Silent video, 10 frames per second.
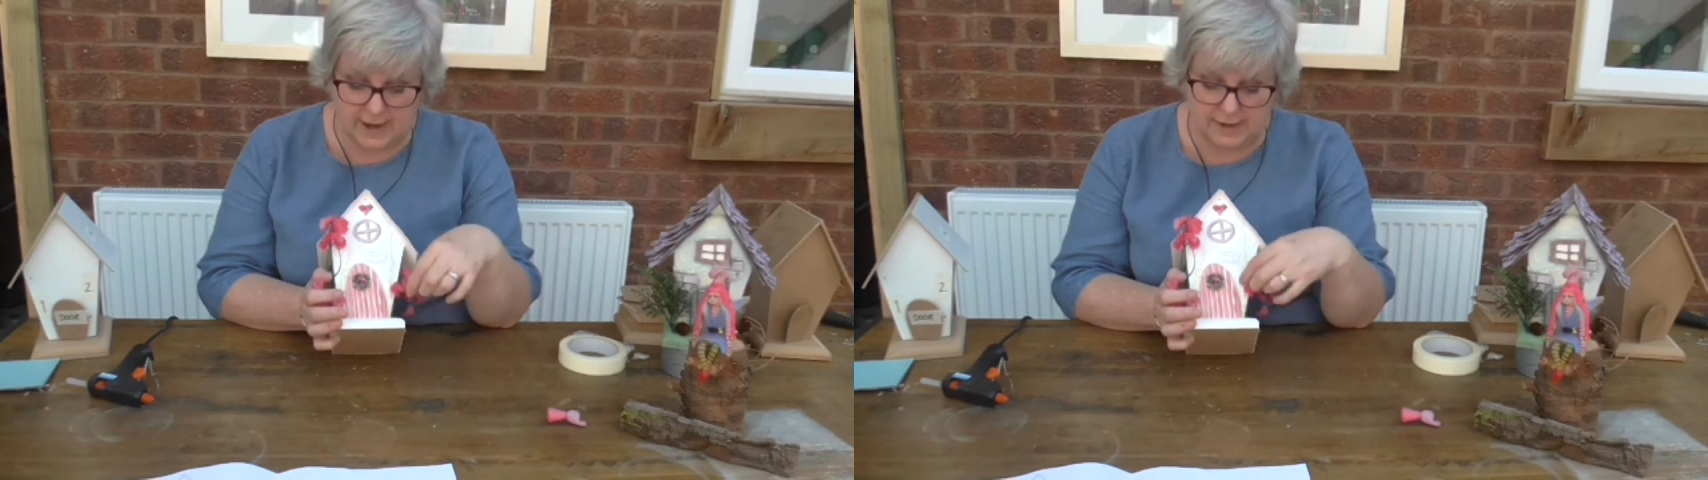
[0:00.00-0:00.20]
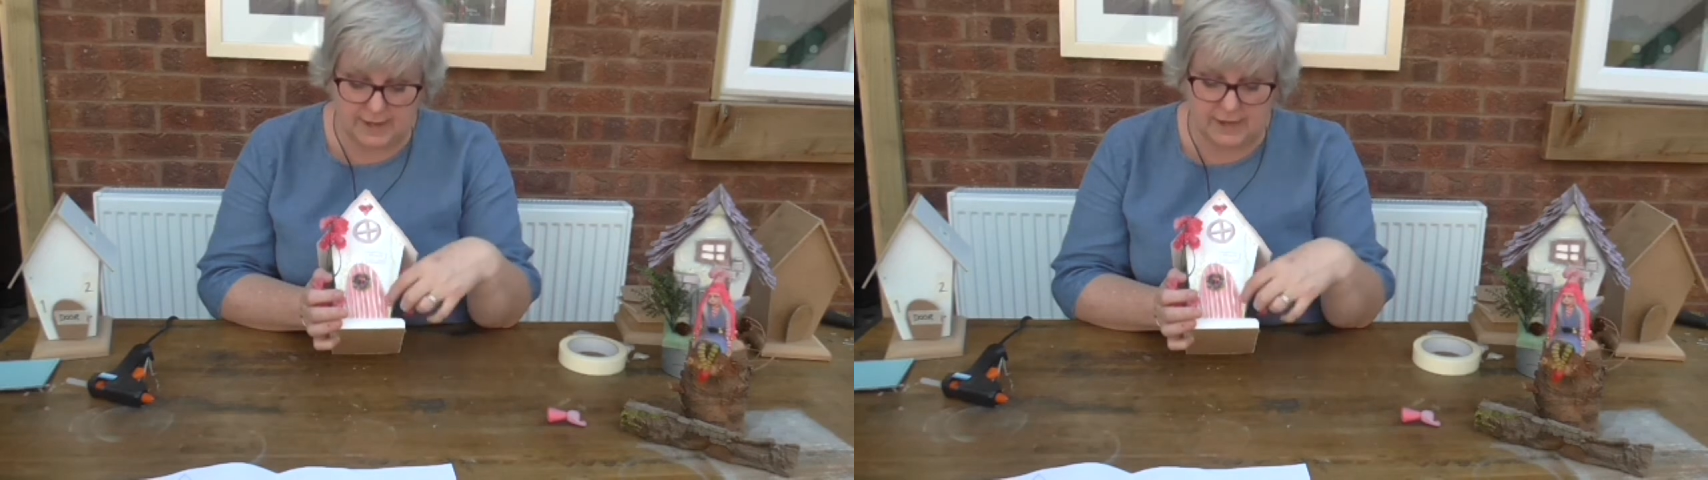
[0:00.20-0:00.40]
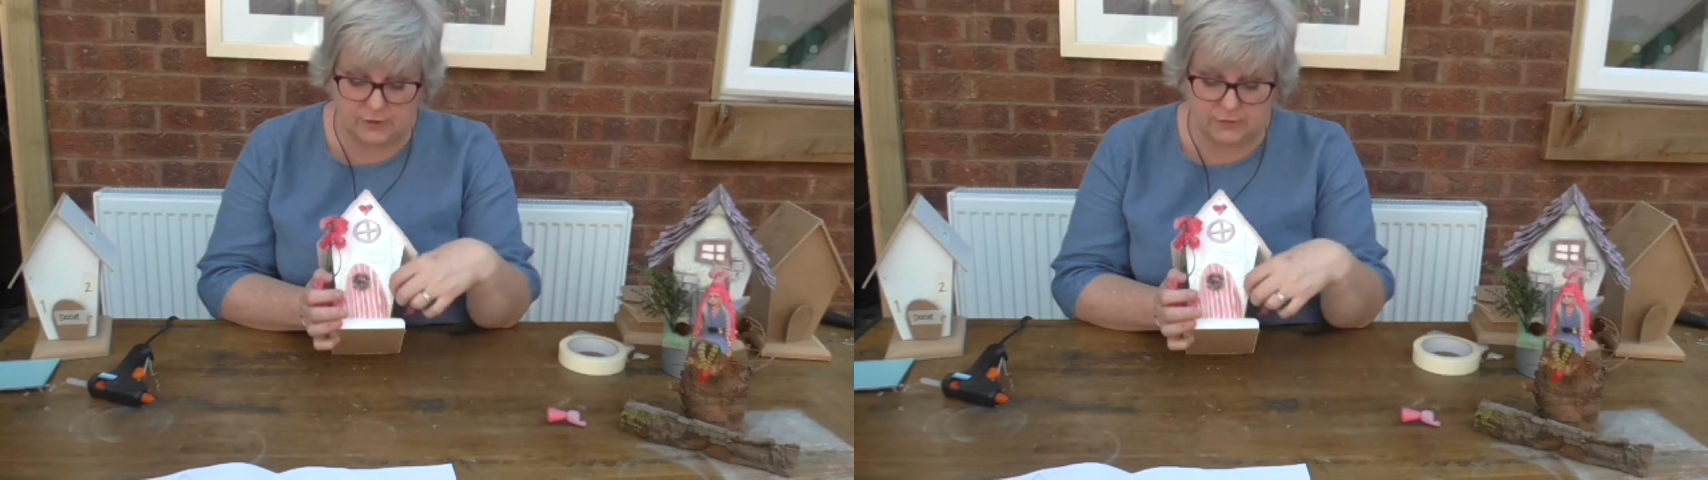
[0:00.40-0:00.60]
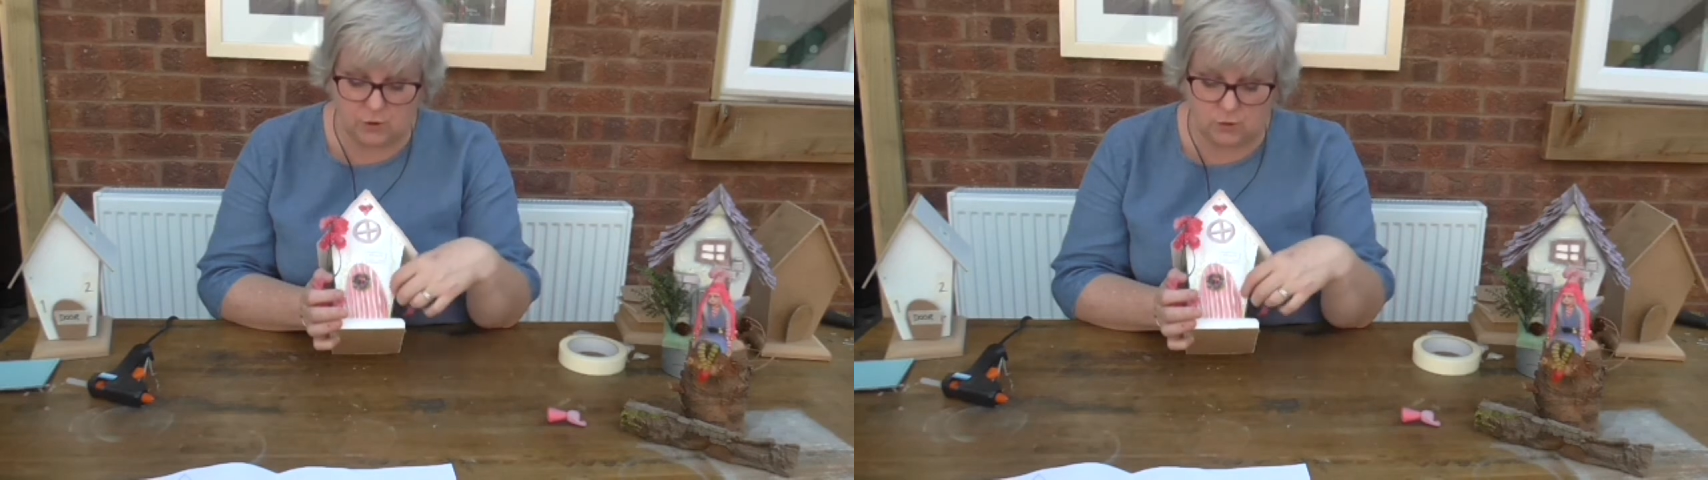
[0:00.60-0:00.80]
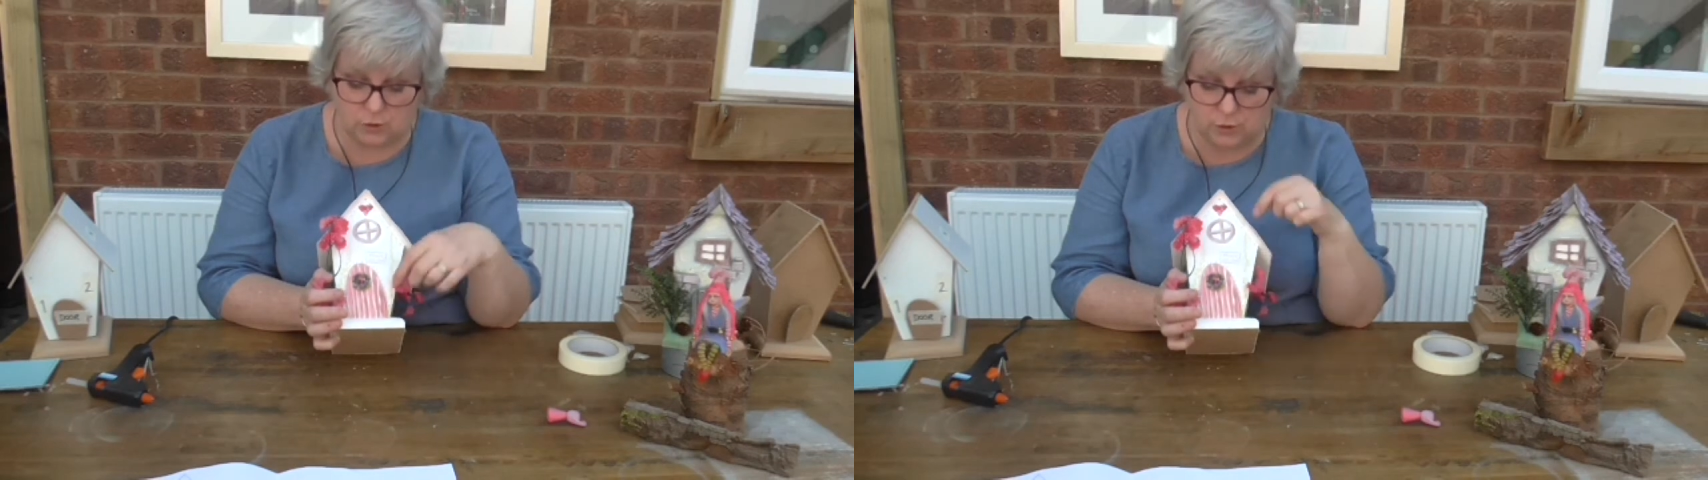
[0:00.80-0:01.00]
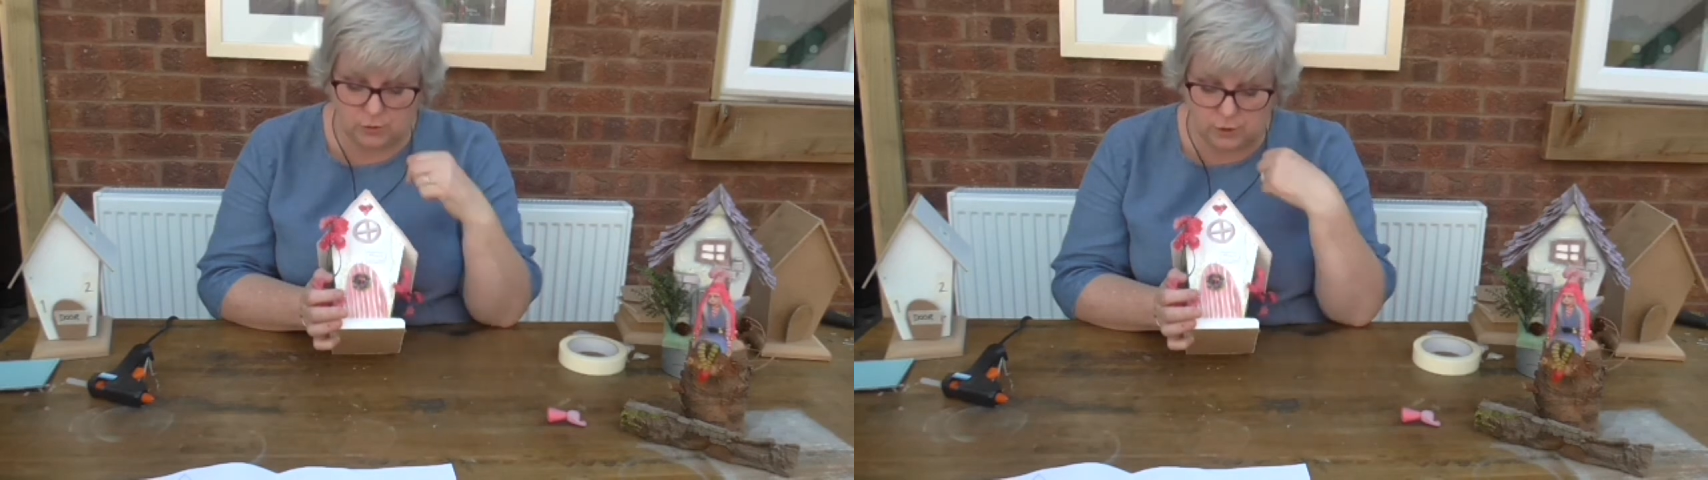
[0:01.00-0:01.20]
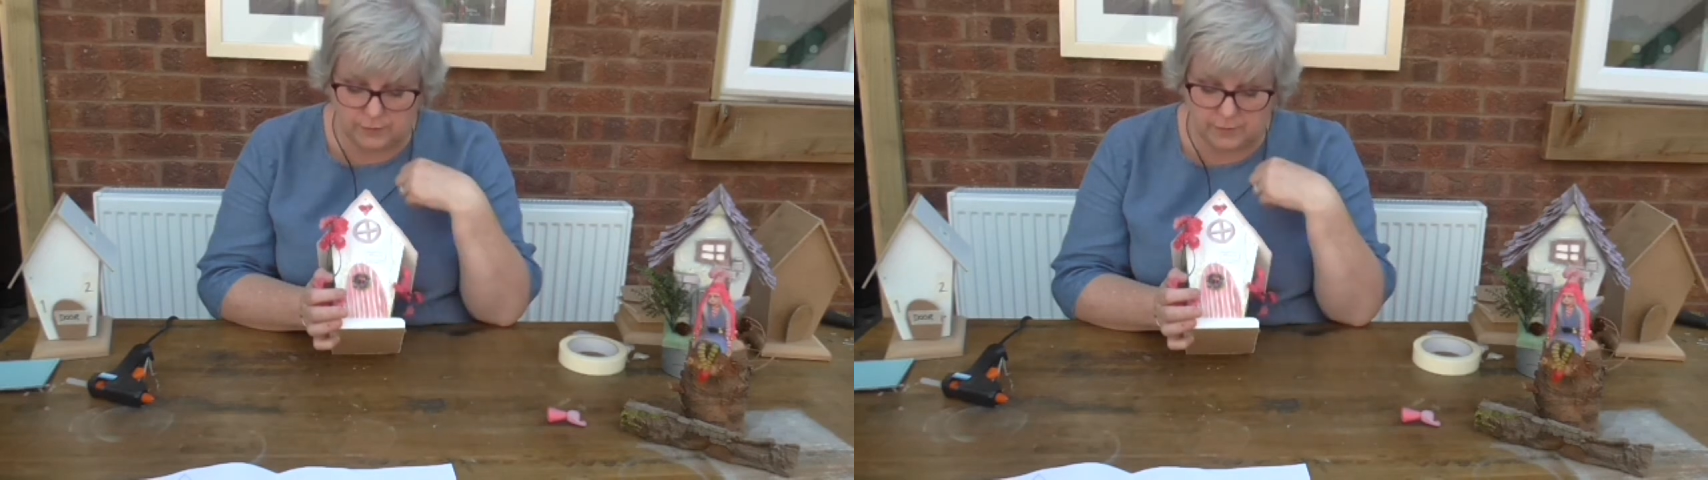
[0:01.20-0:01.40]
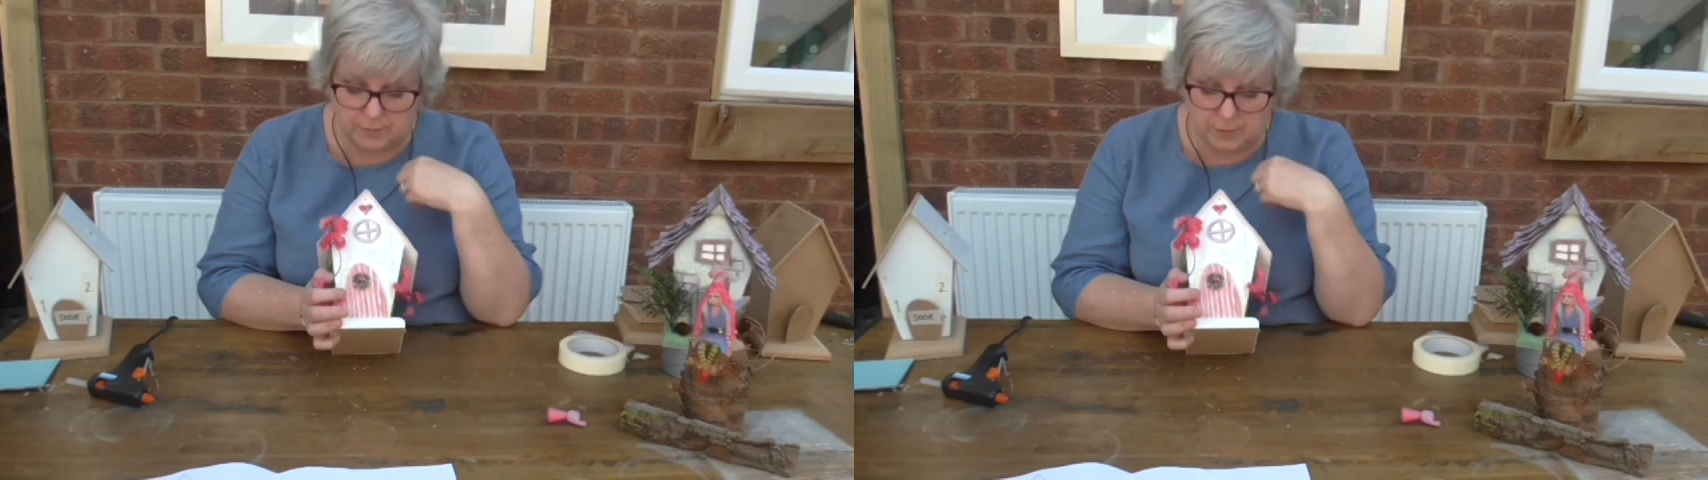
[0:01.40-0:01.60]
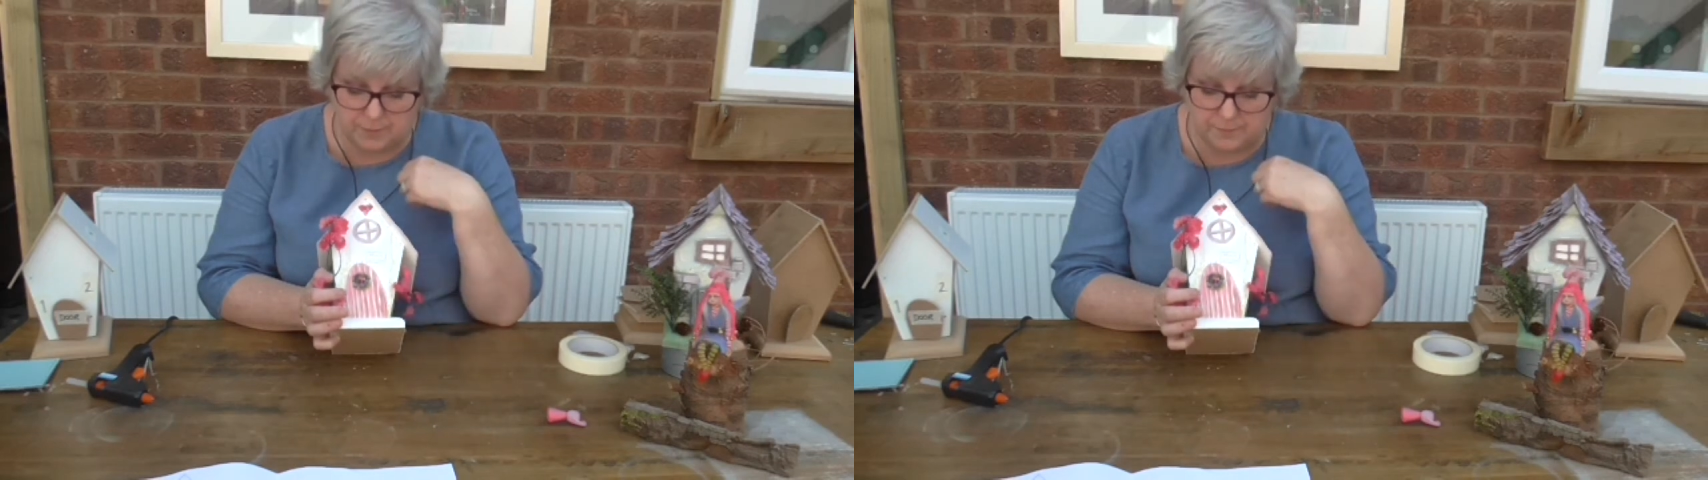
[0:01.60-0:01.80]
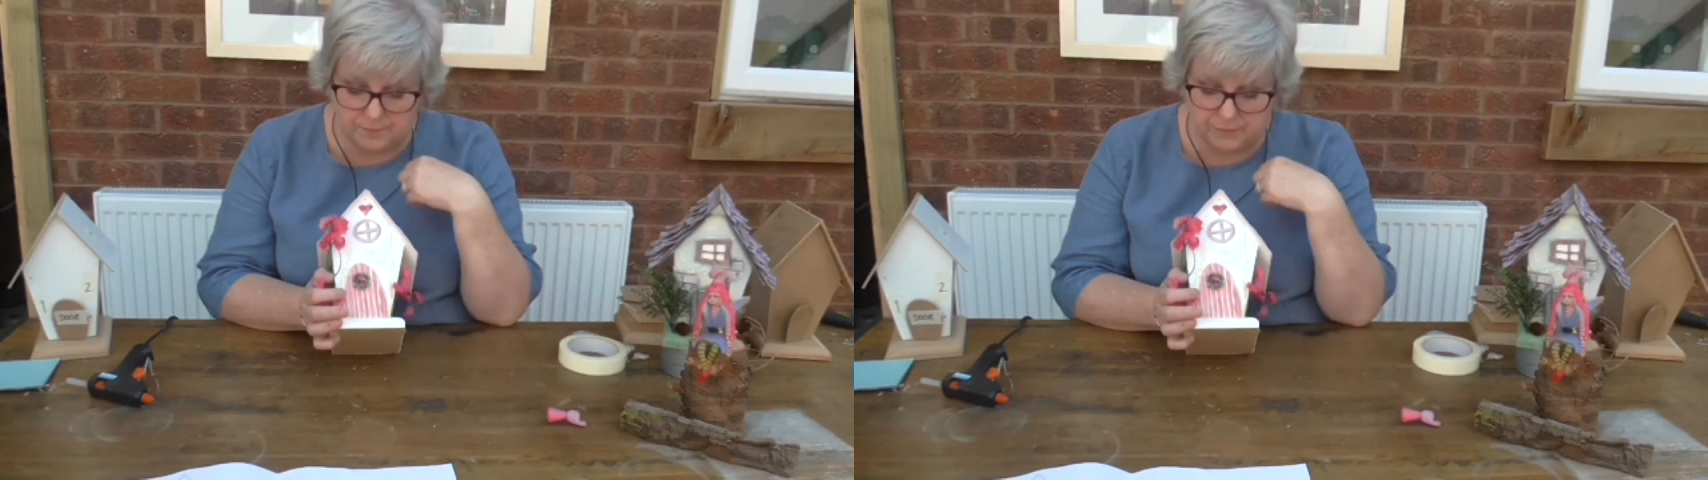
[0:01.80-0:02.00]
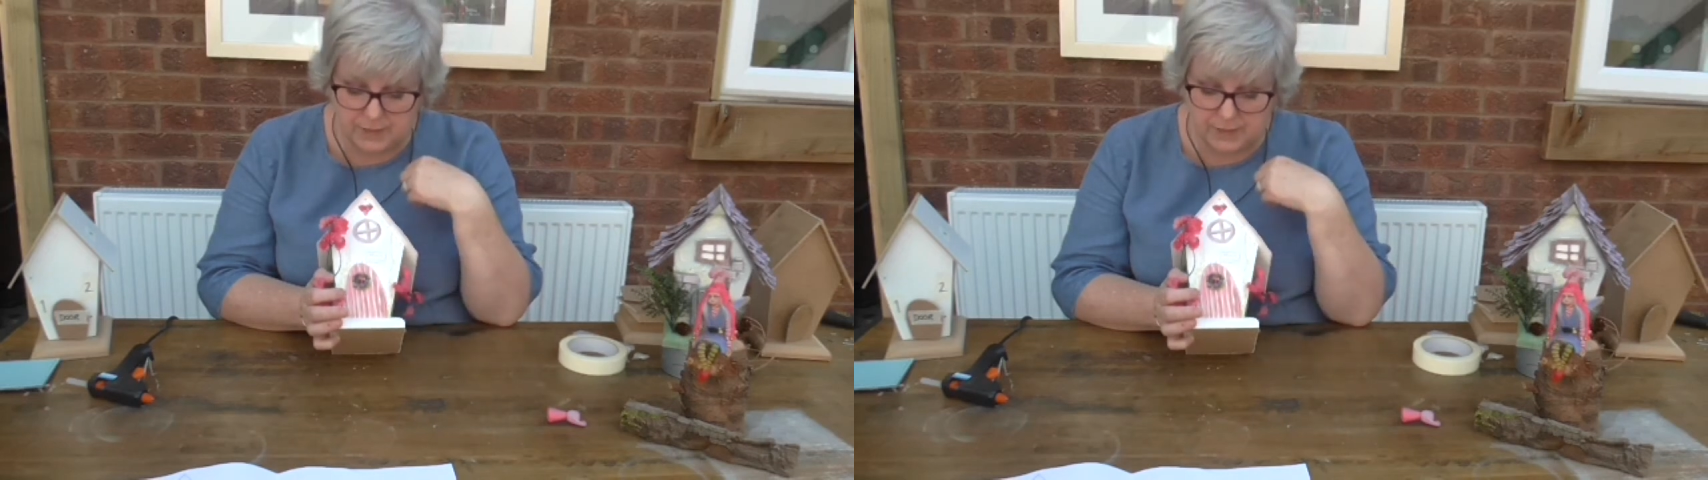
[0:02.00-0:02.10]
and again just hot glue gunned them on,